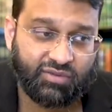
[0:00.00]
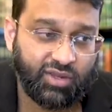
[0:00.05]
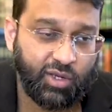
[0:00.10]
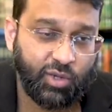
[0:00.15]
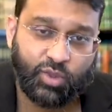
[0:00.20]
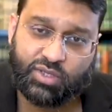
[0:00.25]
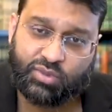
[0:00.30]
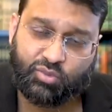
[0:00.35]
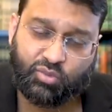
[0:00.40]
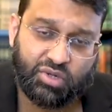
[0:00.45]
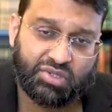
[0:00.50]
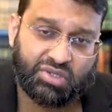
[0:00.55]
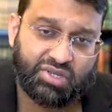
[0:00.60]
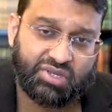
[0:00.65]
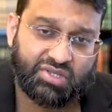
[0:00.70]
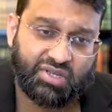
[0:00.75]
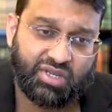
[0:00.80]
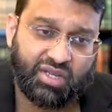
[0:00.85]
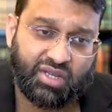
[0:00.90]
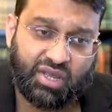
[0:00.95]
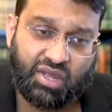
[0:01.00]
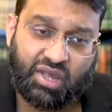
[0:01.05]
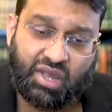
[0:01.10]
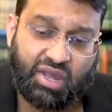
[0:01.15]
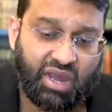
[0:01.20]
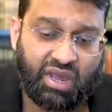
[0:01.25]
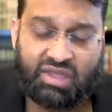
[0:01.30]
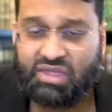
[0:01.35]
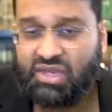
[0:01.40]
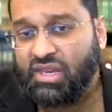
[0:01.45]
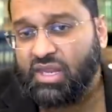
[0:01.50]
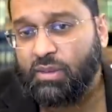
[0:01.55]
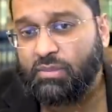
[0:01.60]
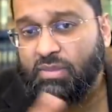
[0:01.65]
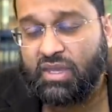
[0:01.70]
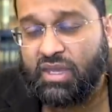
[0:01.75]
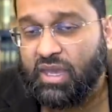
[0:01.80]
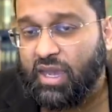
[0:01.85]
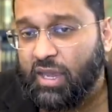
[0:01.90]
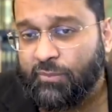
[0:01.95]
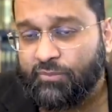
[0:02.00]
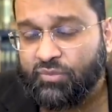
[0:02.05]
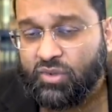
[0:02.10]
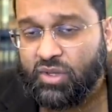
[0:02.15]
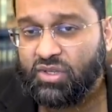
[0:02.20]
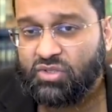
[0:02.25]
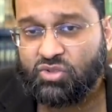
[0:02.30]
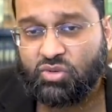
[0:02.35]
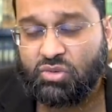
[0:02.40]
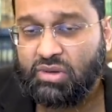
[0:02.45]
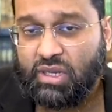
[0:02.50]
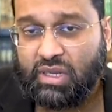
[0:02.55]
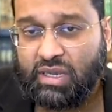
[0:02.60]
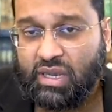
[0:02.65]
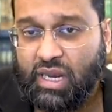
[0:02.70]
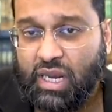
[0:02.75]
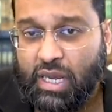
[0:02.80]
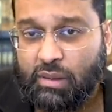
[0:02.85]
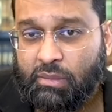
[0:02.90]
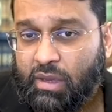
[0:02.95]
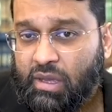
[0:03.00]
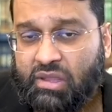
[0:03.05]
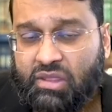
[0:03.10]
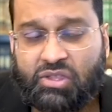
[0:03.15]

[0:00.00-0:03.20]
He was Mu'tazili, and then he became Sunni Kalam.